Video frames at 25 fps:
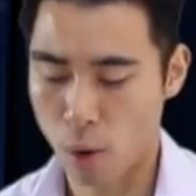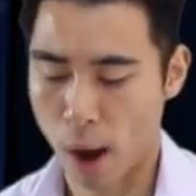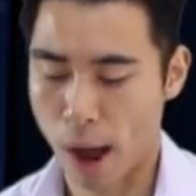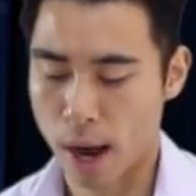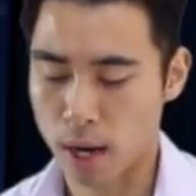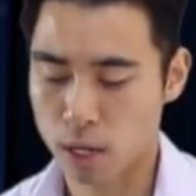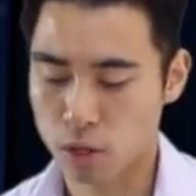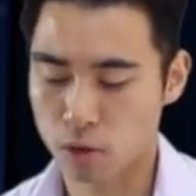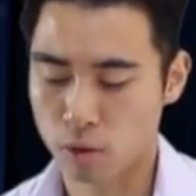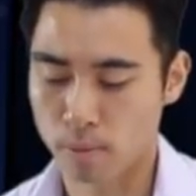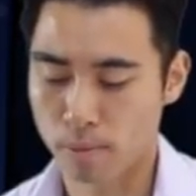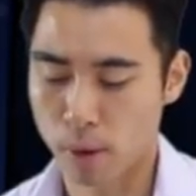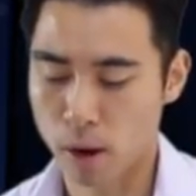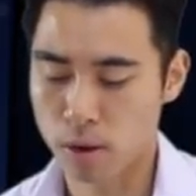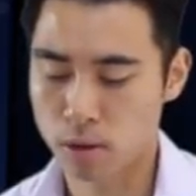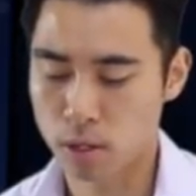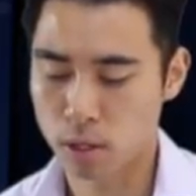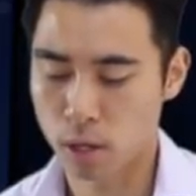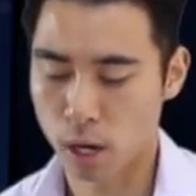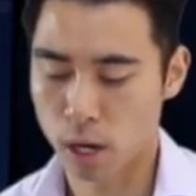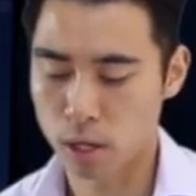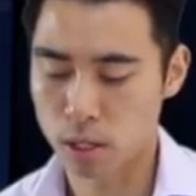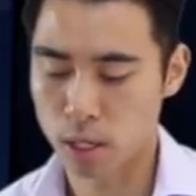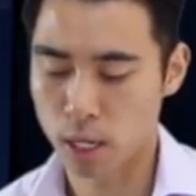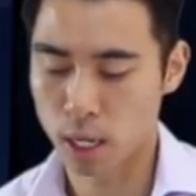2x from both
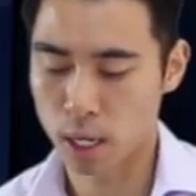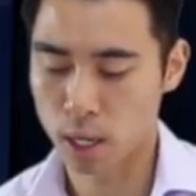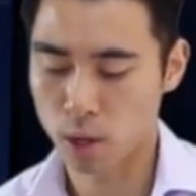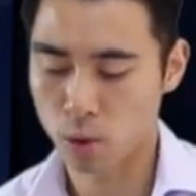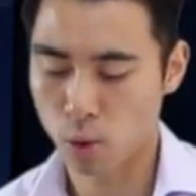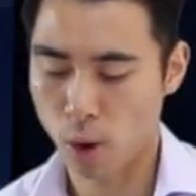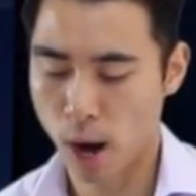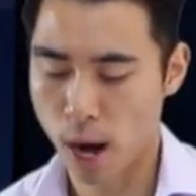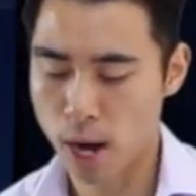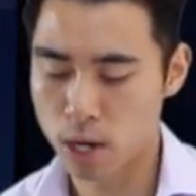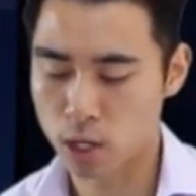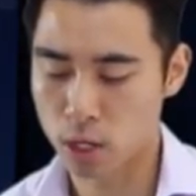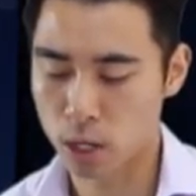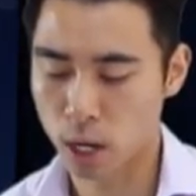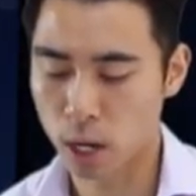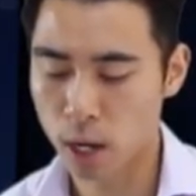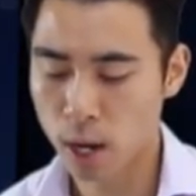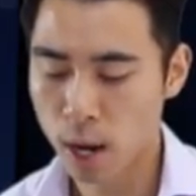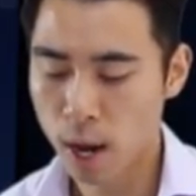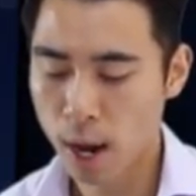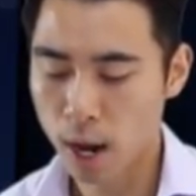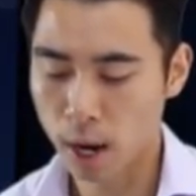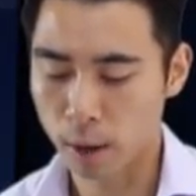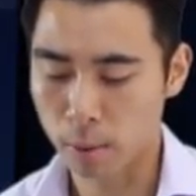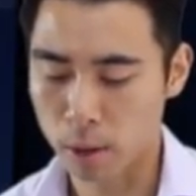sides of the
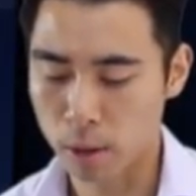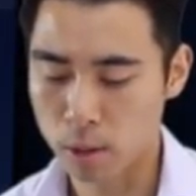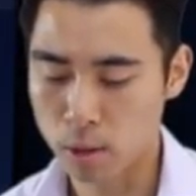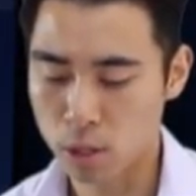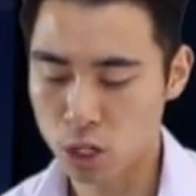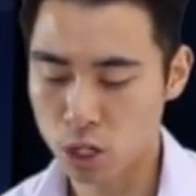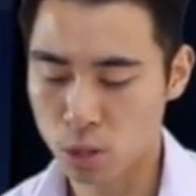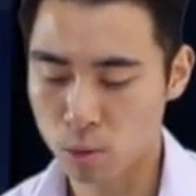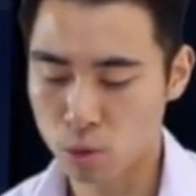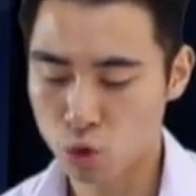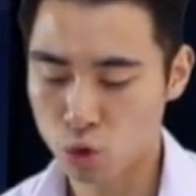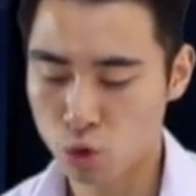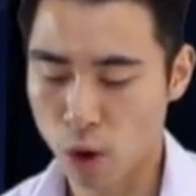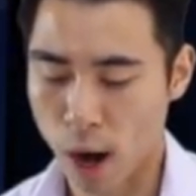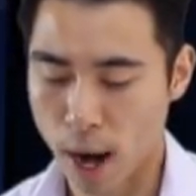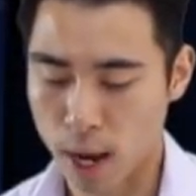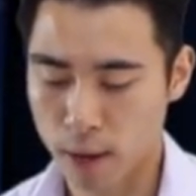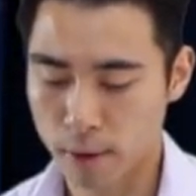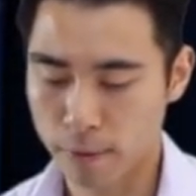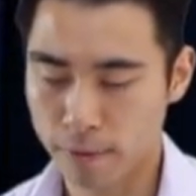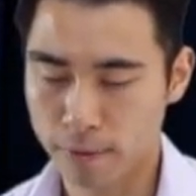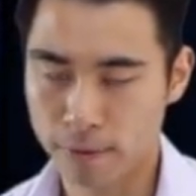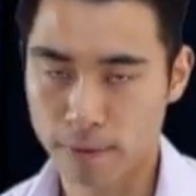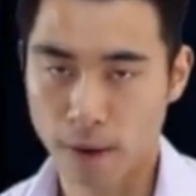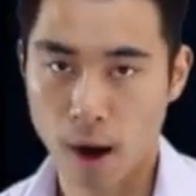equation. I'm going to
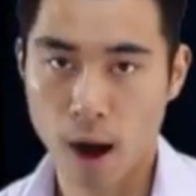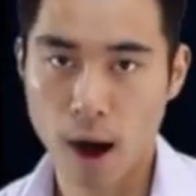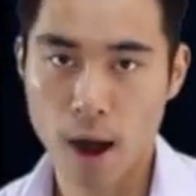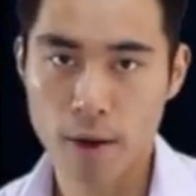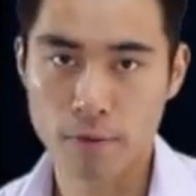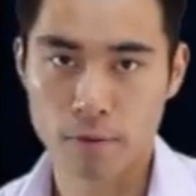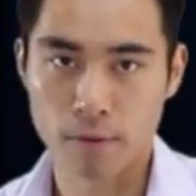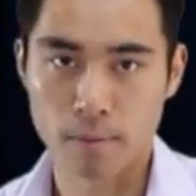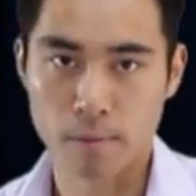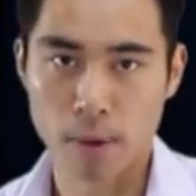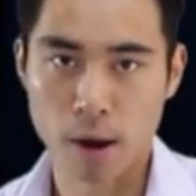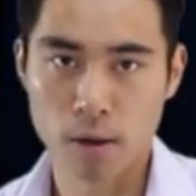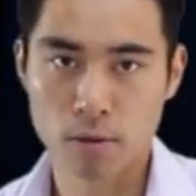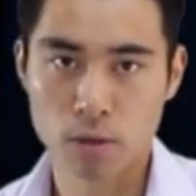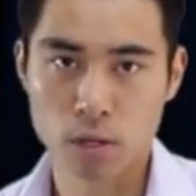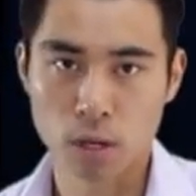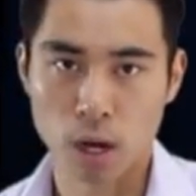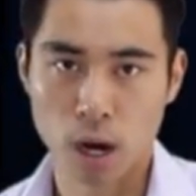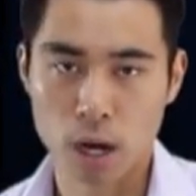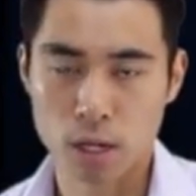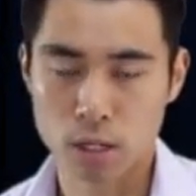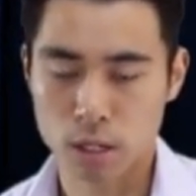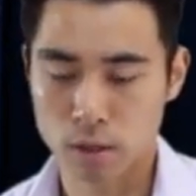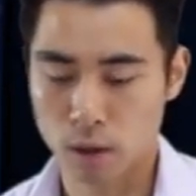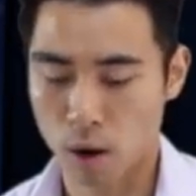subtract 5 from both
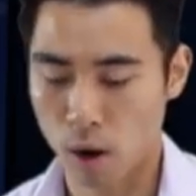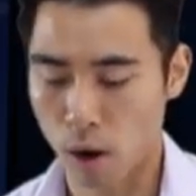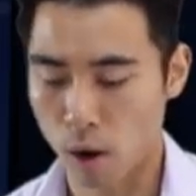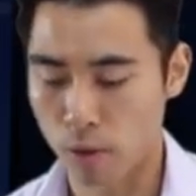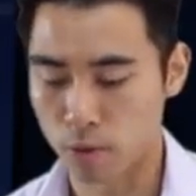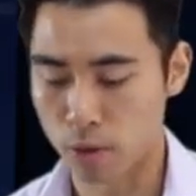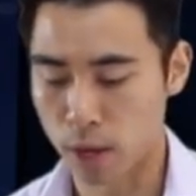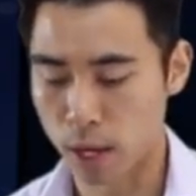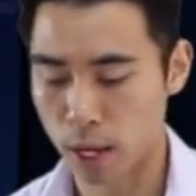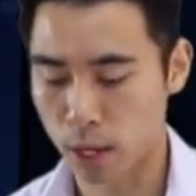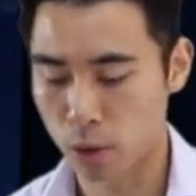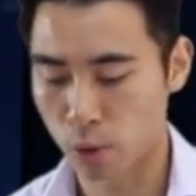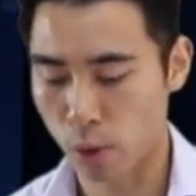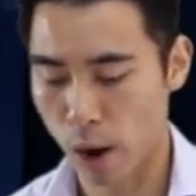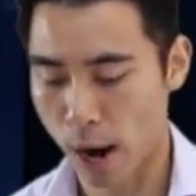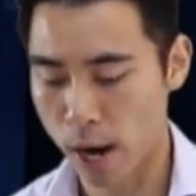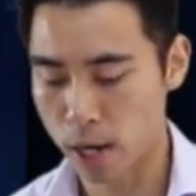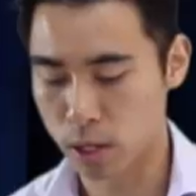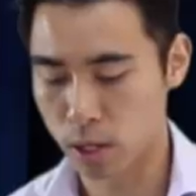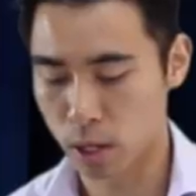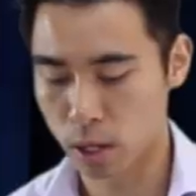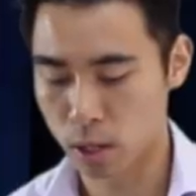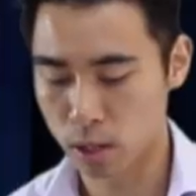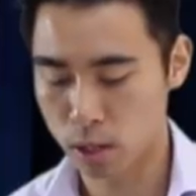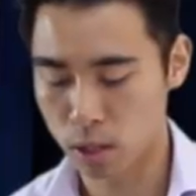sides of the
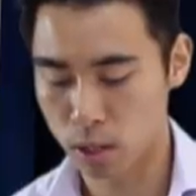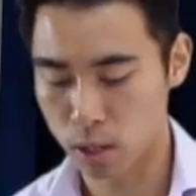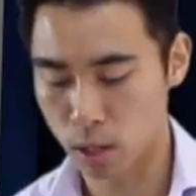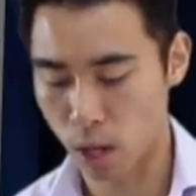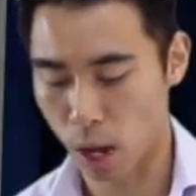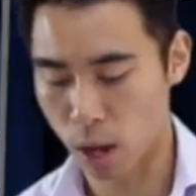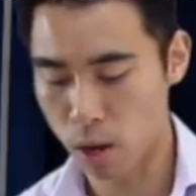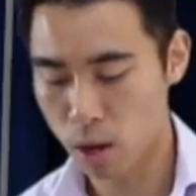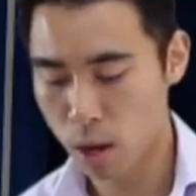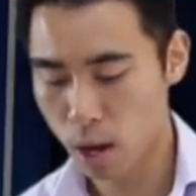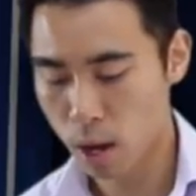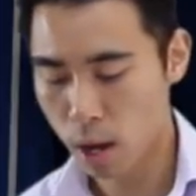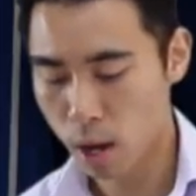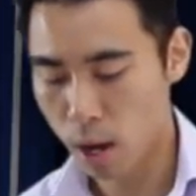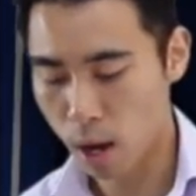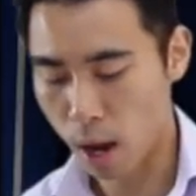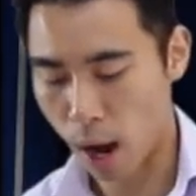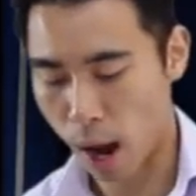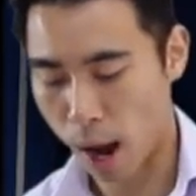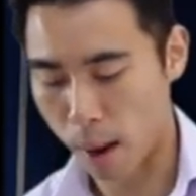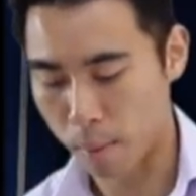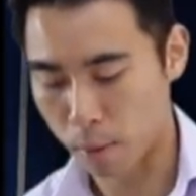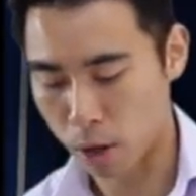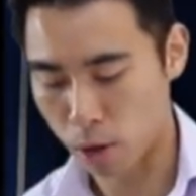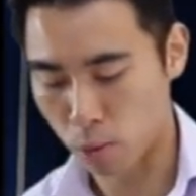equation. So
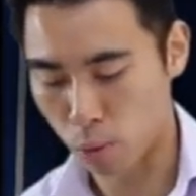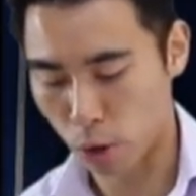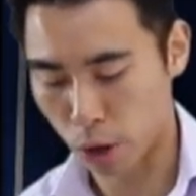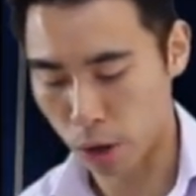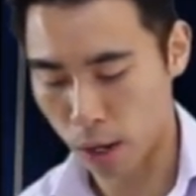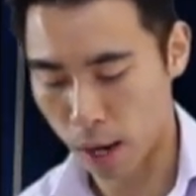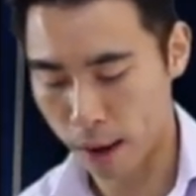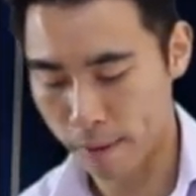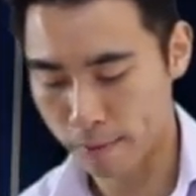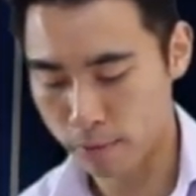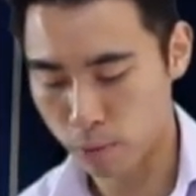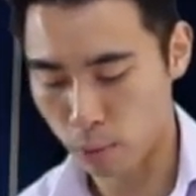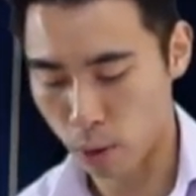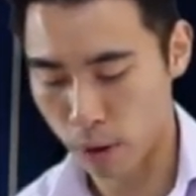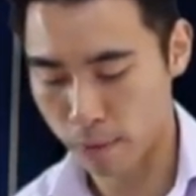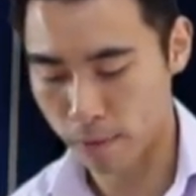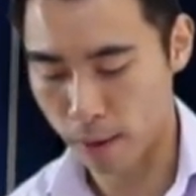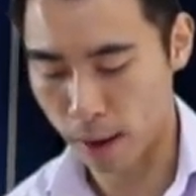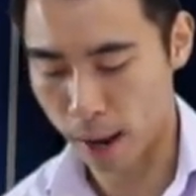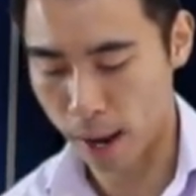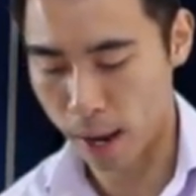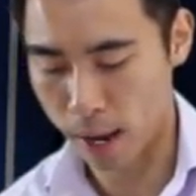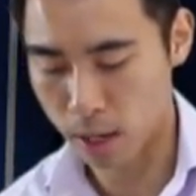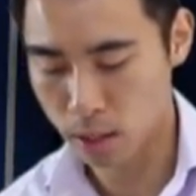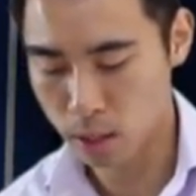what you're left
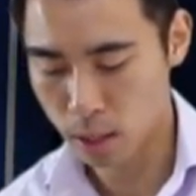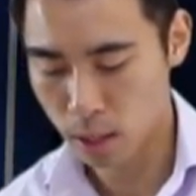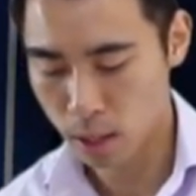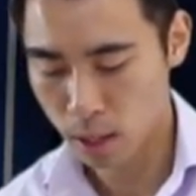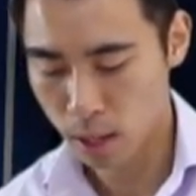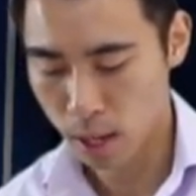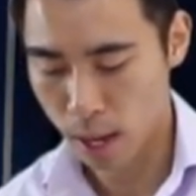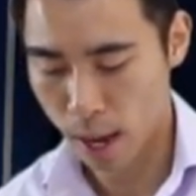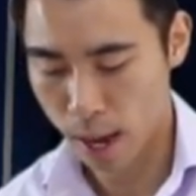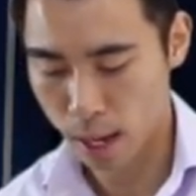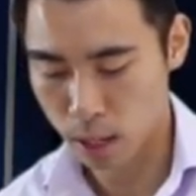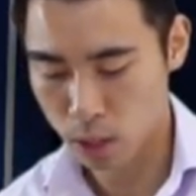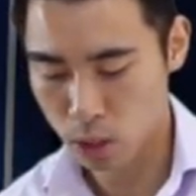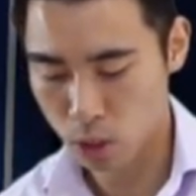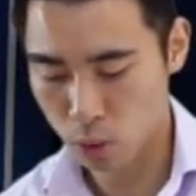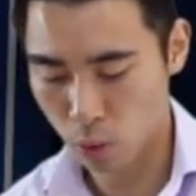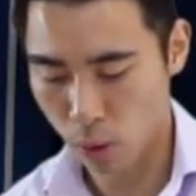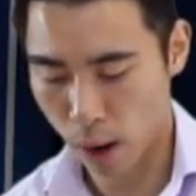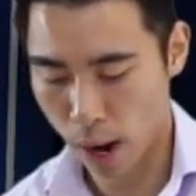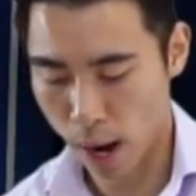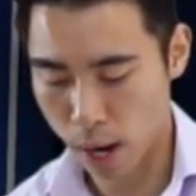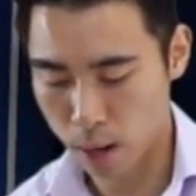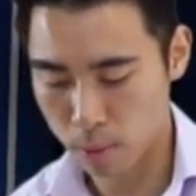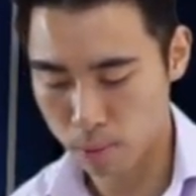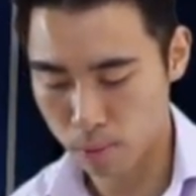with is x
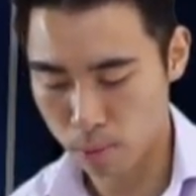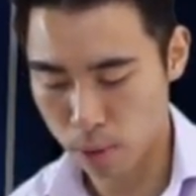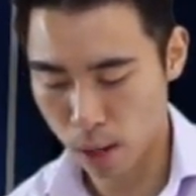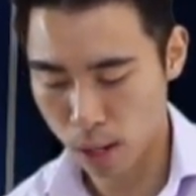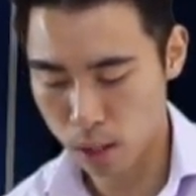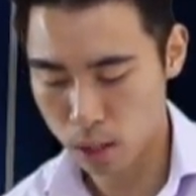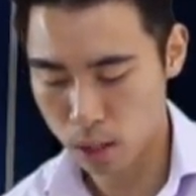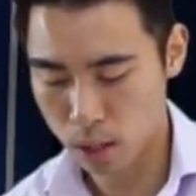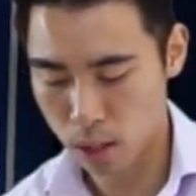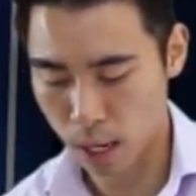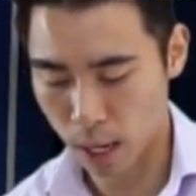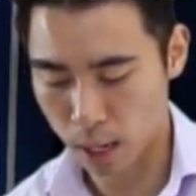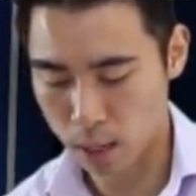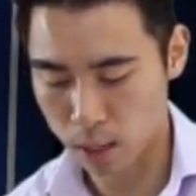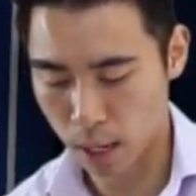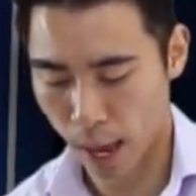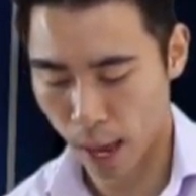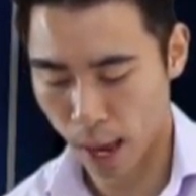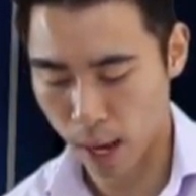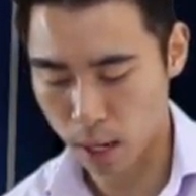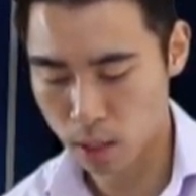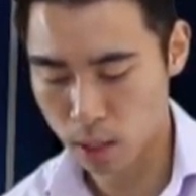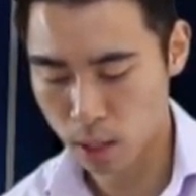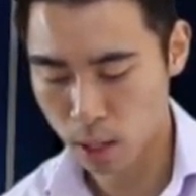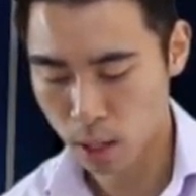squared plus
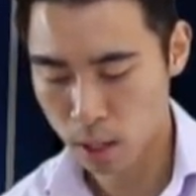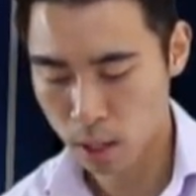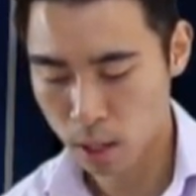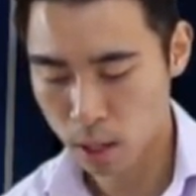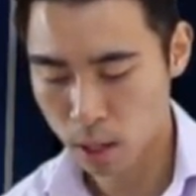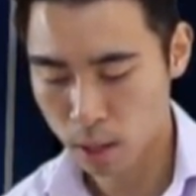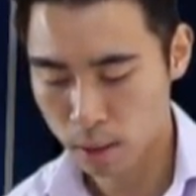6x.